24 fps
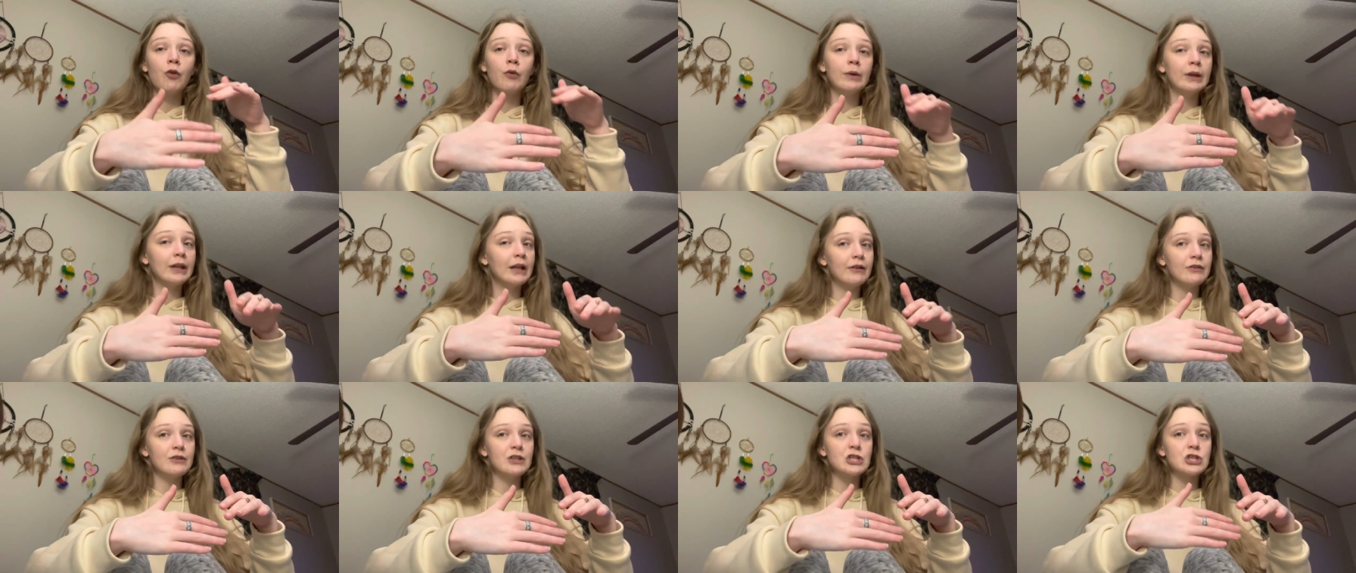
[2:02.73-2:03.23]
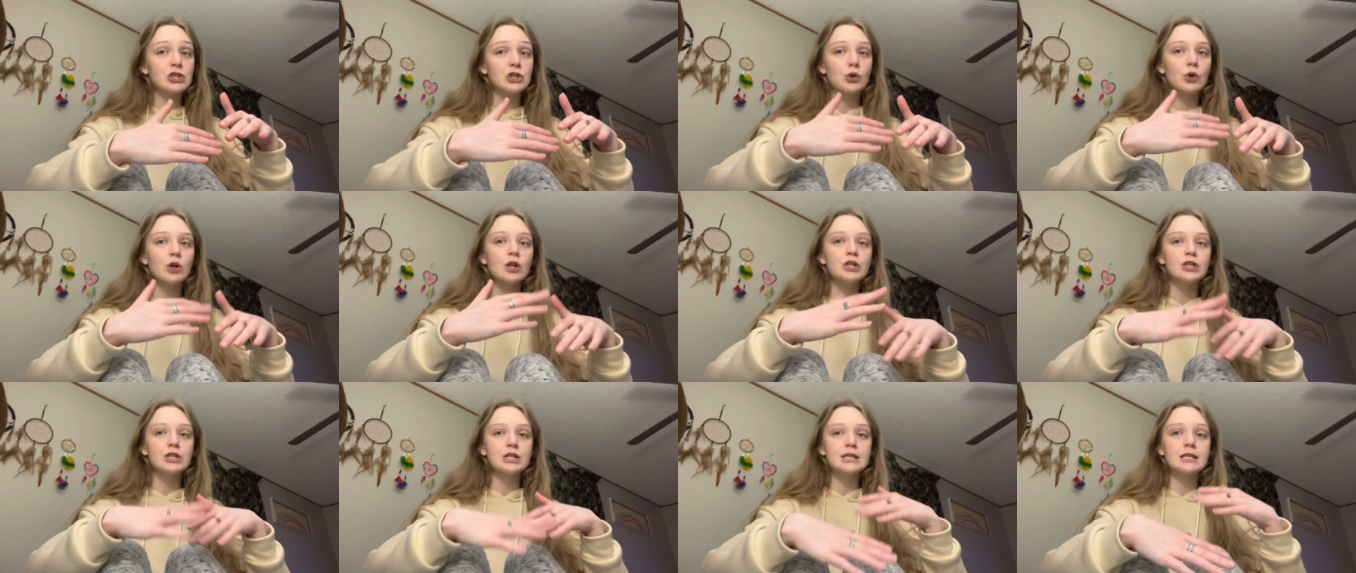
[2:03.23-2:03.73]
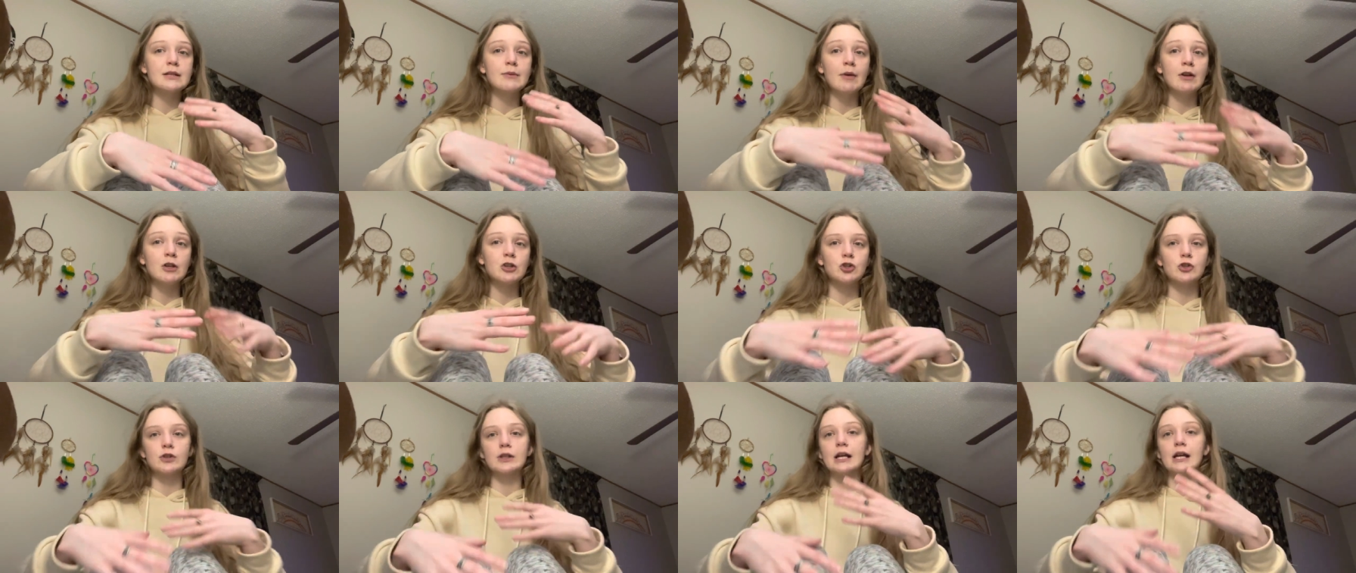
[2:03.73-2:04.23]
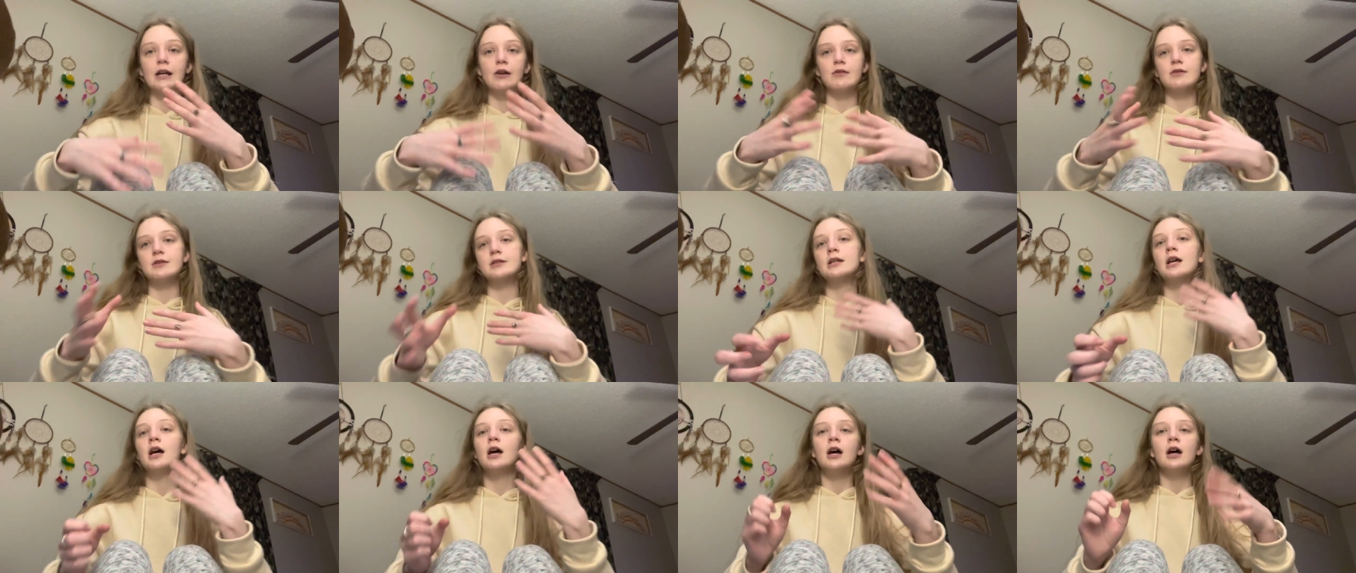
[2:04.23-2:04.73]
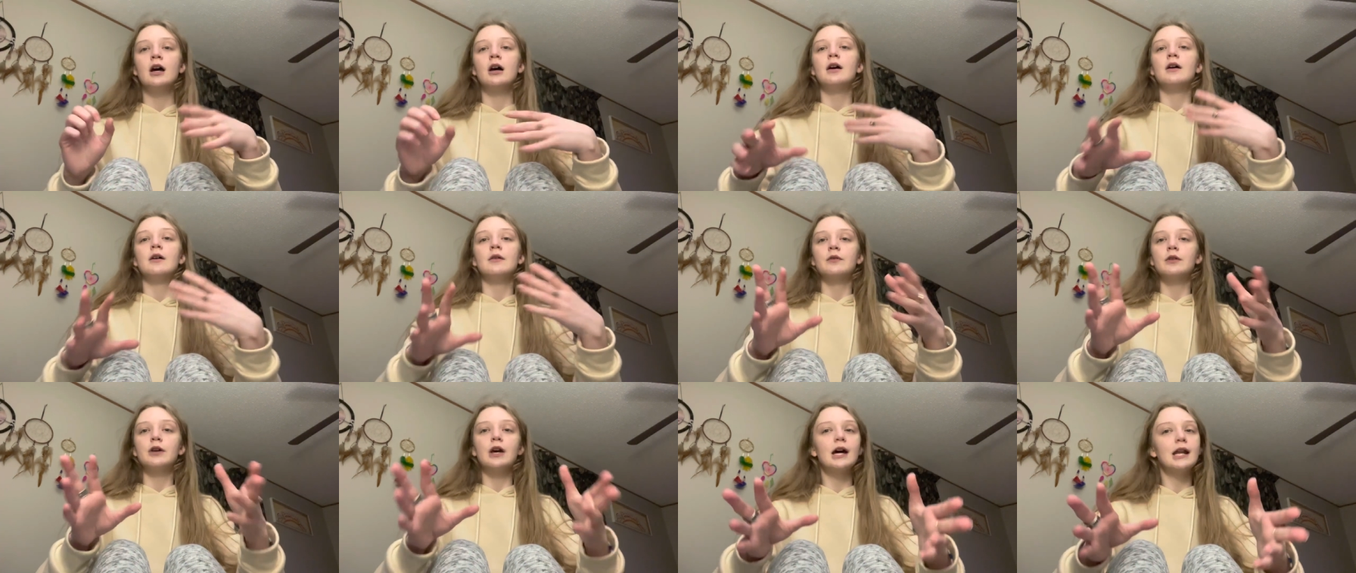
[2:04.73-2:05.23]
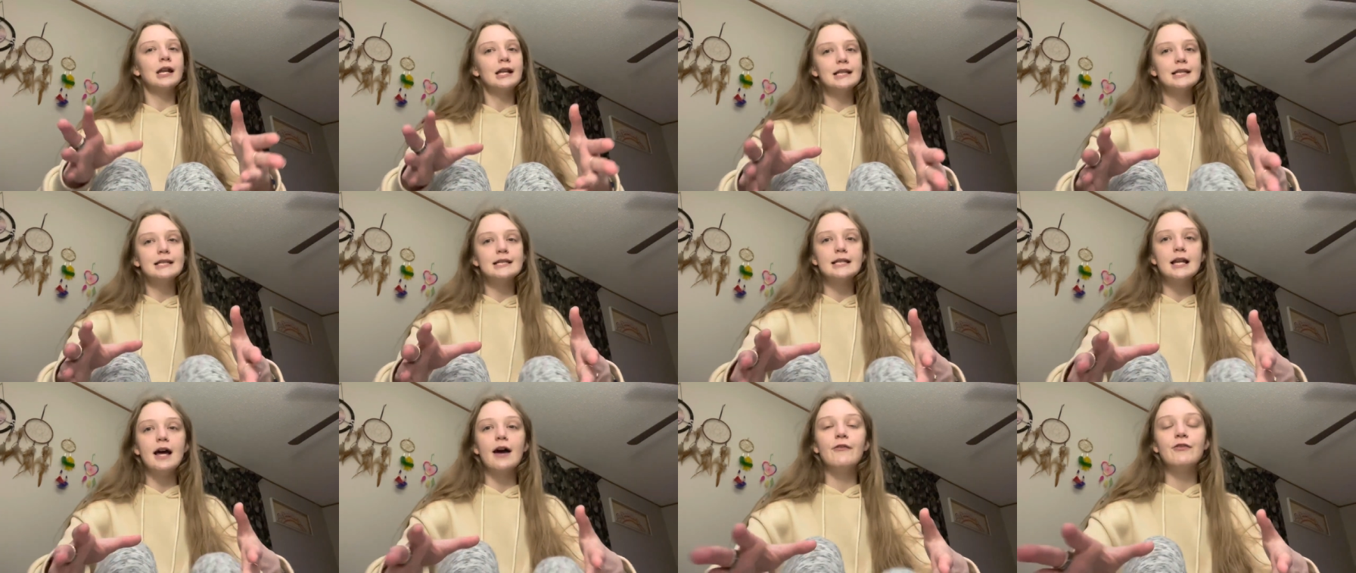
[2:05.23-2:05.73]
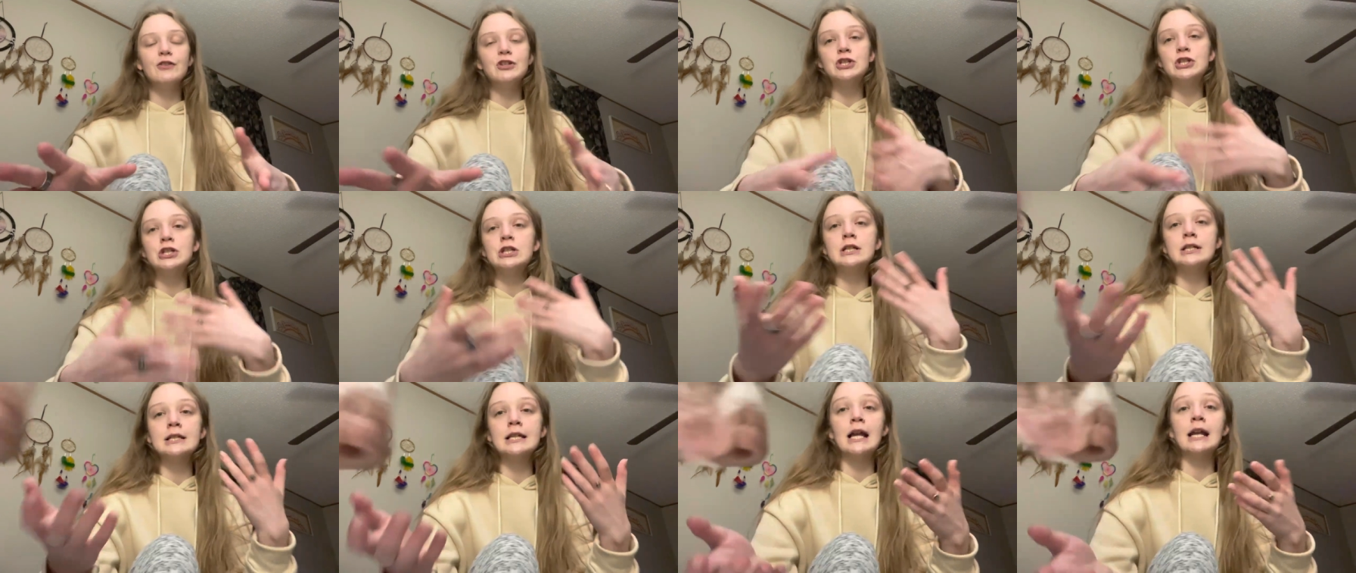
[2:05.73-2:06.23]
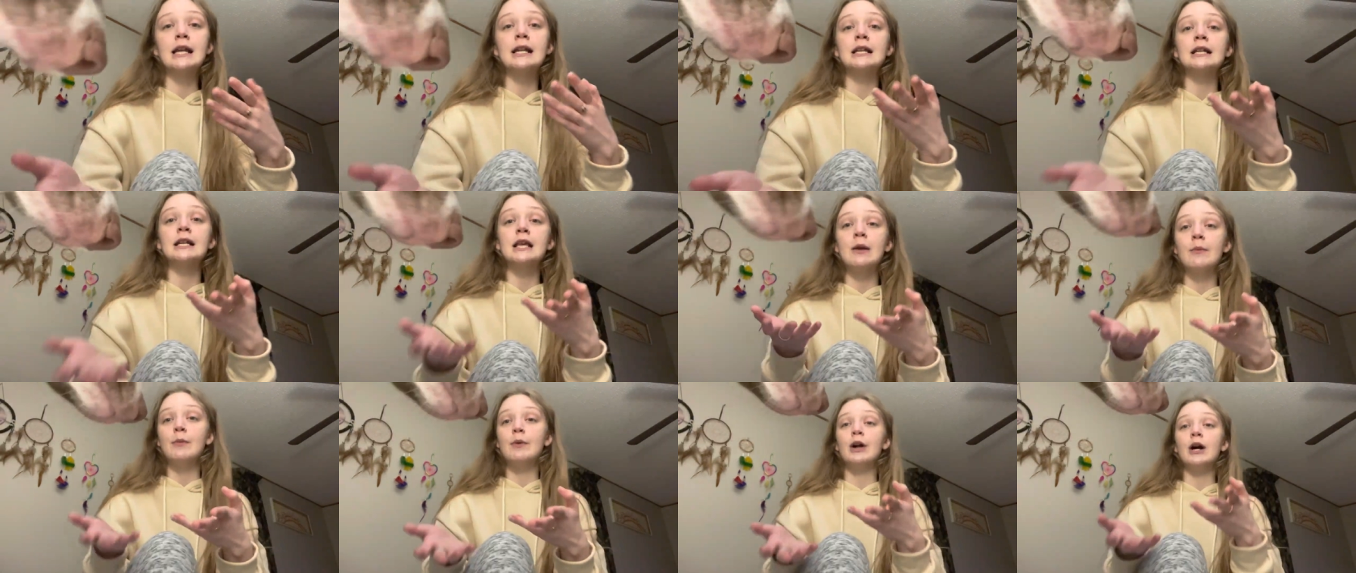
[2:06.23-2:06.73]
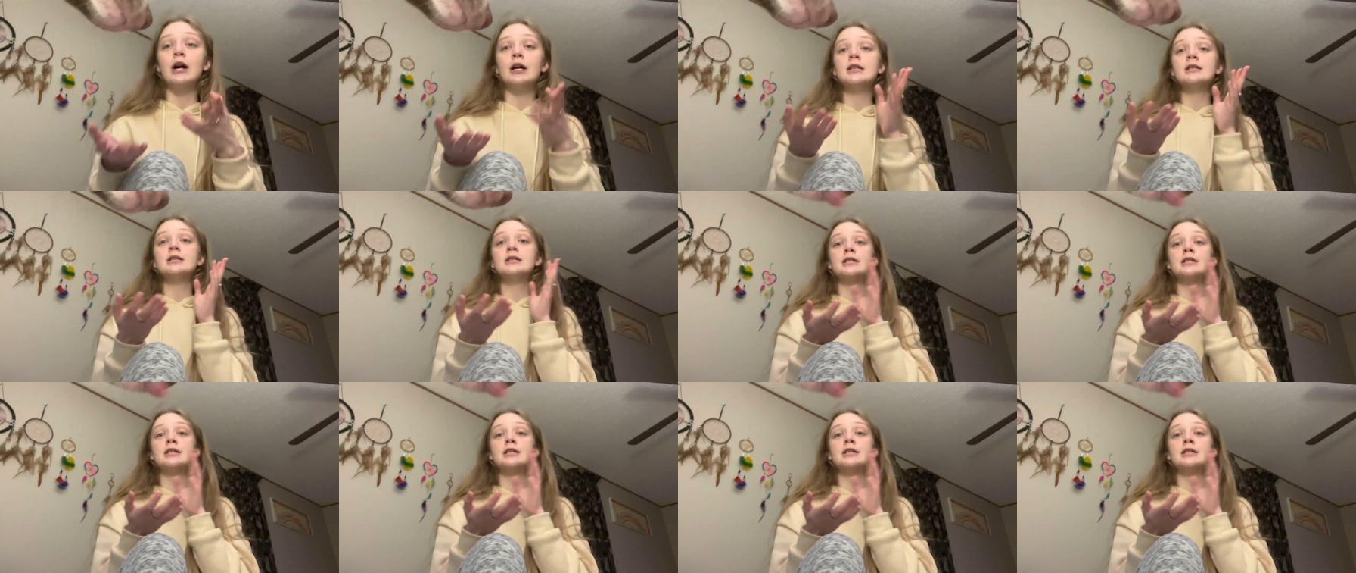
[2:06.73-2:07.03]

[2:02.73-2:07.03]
we left the store just to make sure like it was good and stuff, and she decided to keep it on.